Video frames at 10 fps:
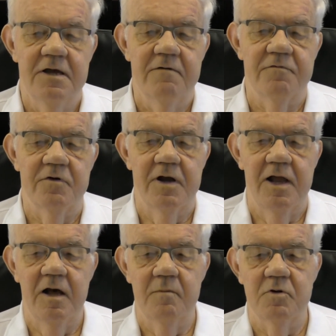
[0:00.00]
for
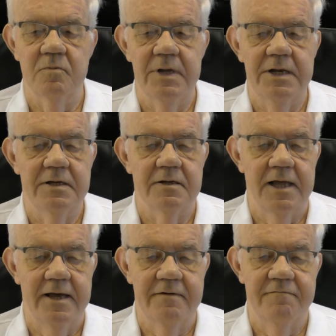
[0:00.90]
allowable medical
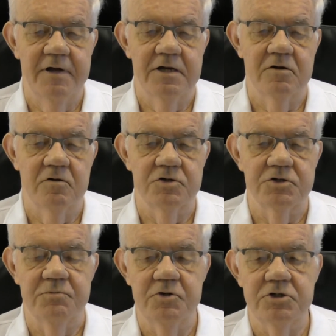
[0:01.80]
aid fund
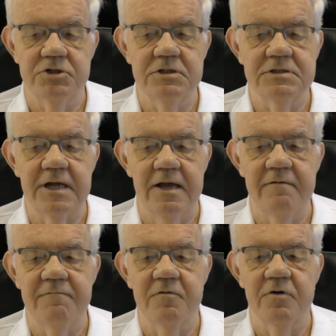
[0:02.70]
contributions,
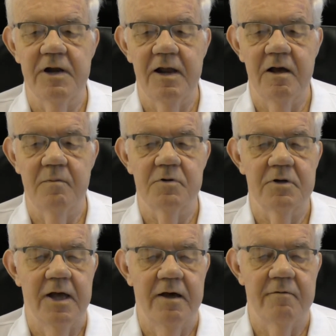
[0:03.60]
and for
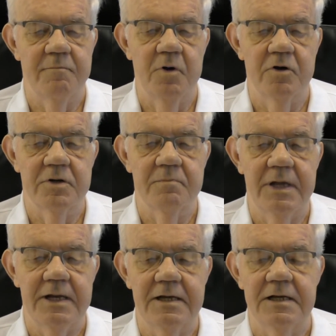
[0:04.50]
allowable out-of-pocket
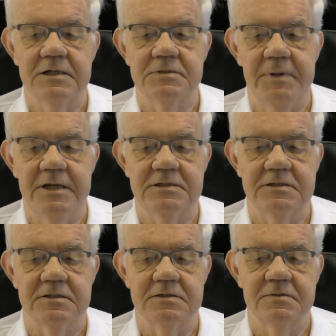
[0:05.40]
medical
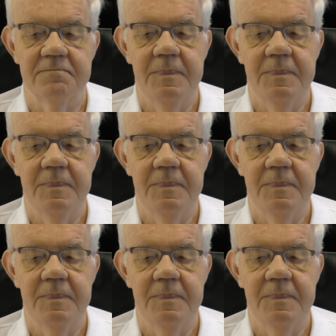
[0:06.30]
expenses.